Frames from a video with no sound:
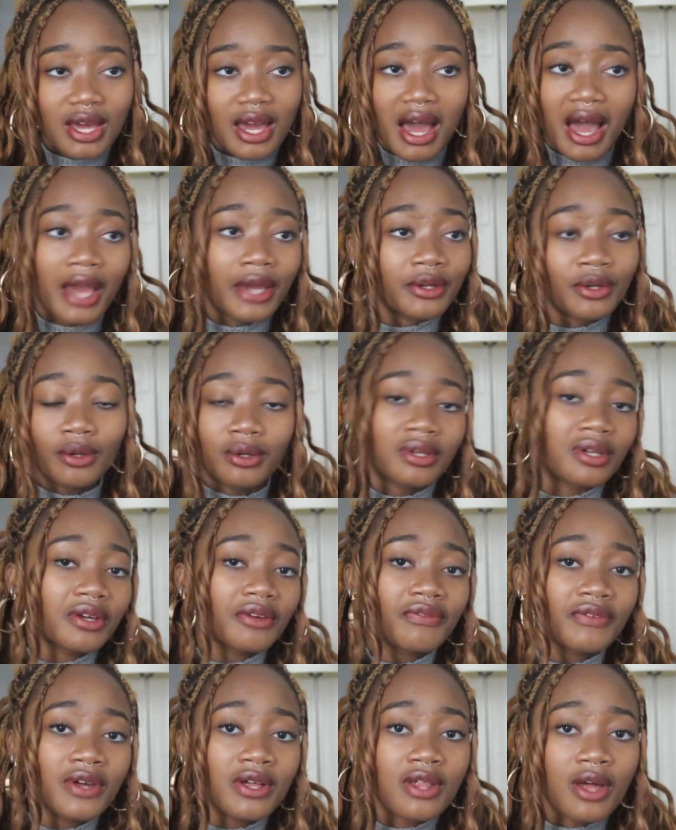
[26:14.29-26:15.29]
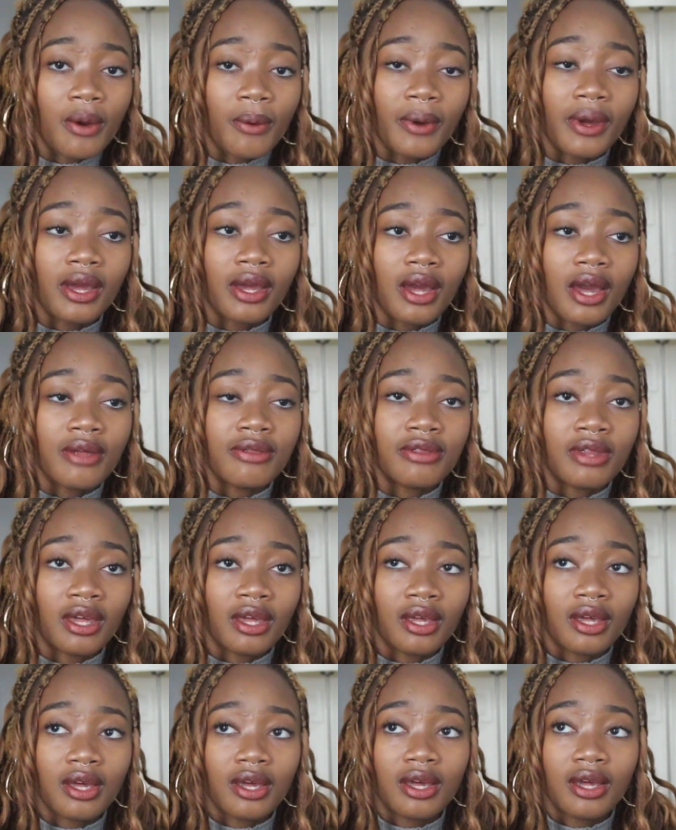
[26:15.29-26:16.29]
I no longer feel that way. I
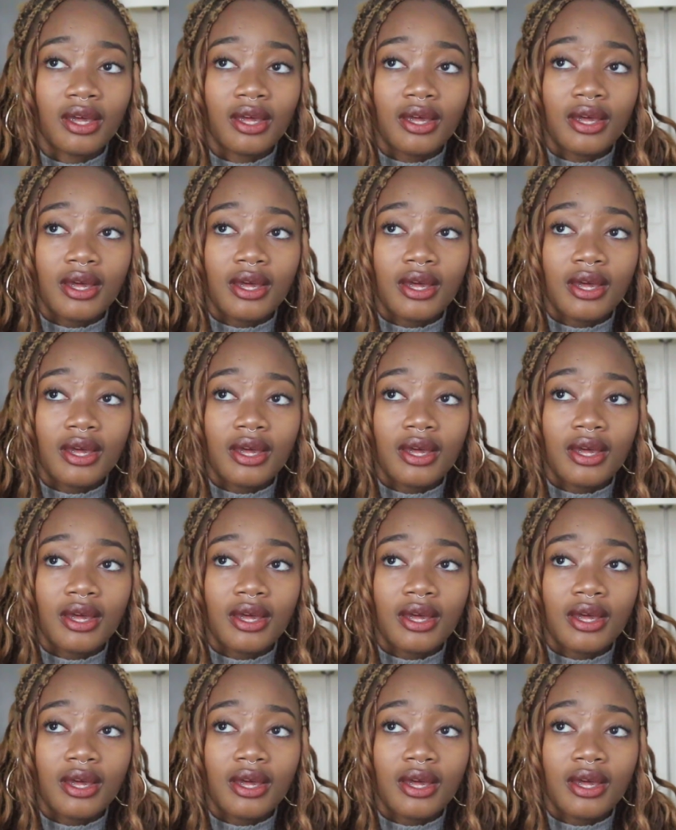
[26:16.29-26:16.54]
think